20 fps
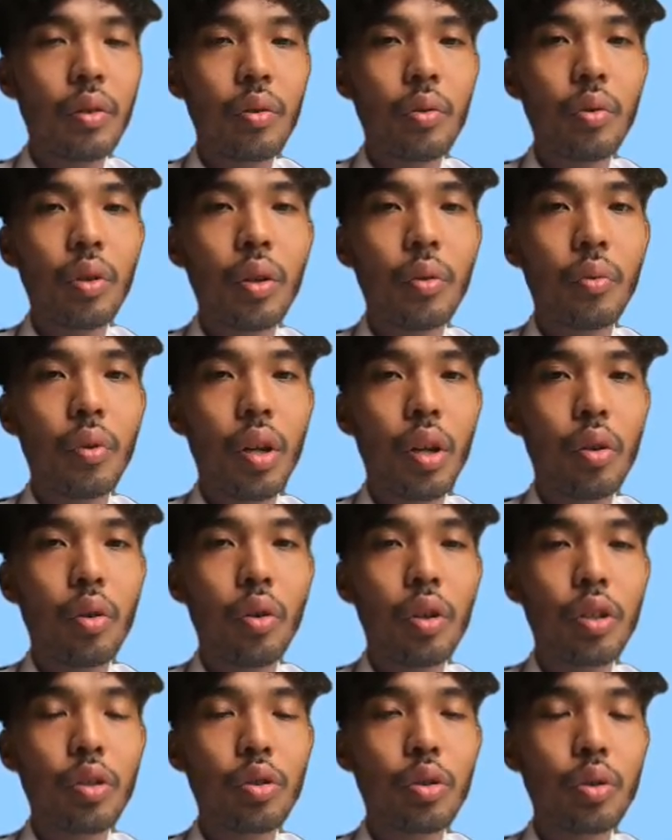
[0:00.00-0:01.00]
what we are
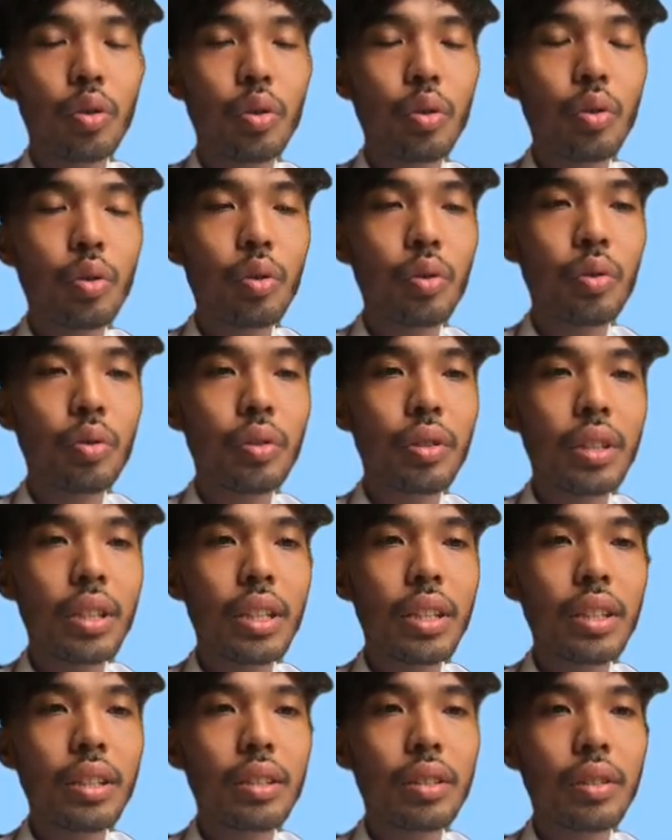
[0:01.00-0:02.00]
going to do
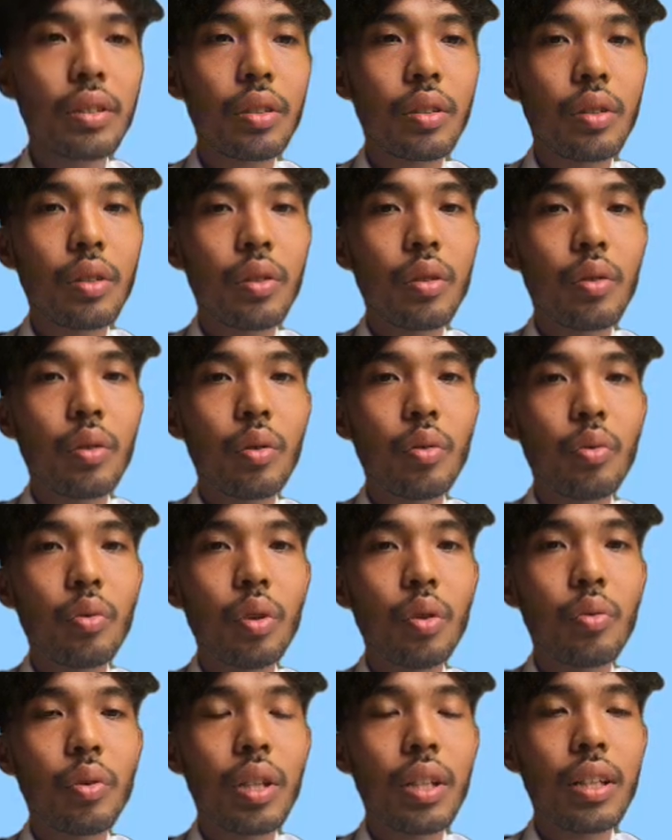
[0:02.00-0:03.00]
is
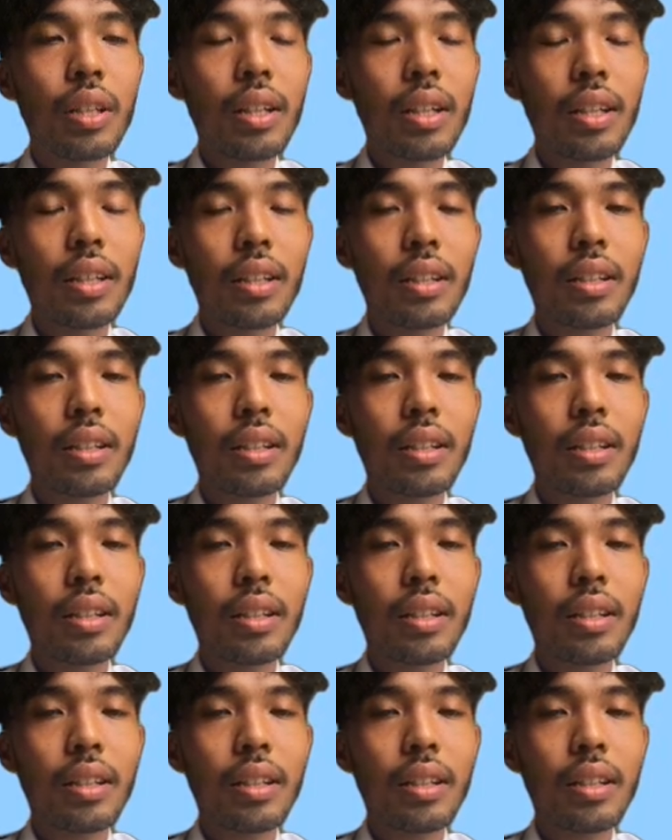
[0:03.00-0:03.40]
we will